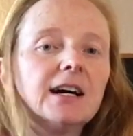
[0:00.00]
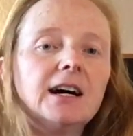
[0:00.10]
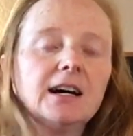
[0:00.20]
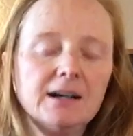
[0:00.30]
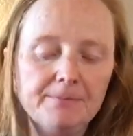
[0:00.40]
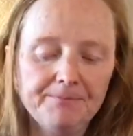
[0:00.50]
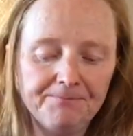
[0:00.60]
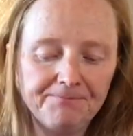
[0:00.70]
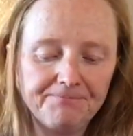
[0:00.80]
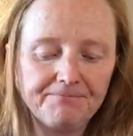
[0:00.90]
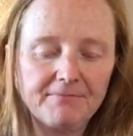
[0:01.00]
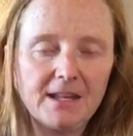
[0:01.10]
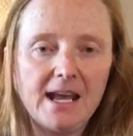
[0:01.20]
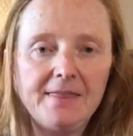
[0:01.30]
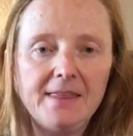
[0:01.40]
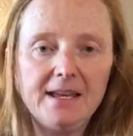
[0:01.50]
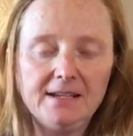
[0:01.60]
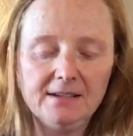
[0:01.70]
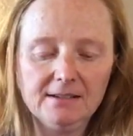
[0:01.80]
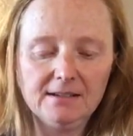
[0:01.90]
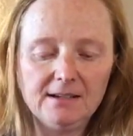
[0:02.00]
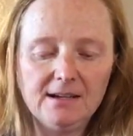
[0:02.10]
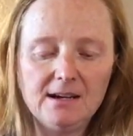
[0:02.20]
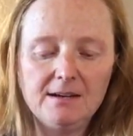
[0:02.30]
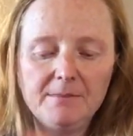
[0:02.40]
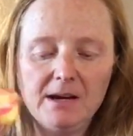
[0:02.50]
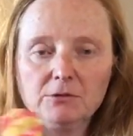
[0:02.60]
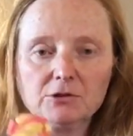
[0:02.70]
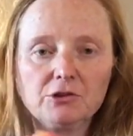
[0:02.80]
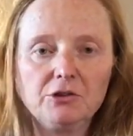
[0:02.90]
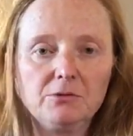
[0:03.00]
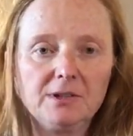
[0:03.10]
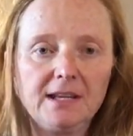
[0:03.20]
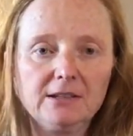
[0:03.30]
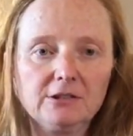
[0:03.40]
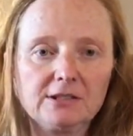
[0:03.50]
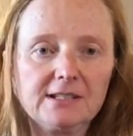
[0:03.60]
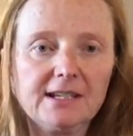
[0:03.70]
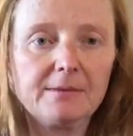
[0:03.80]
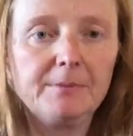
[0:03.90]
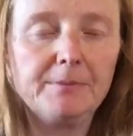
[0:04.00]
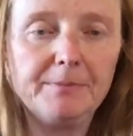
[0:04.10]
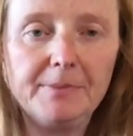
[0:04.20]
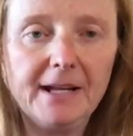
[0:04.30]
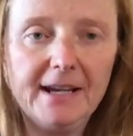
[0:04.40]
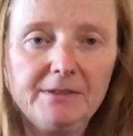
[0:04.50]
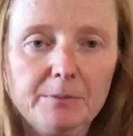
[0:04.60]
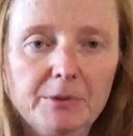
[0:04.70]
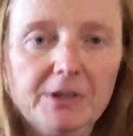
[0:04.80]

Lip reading: And then I will show you what that looks like. But I have to put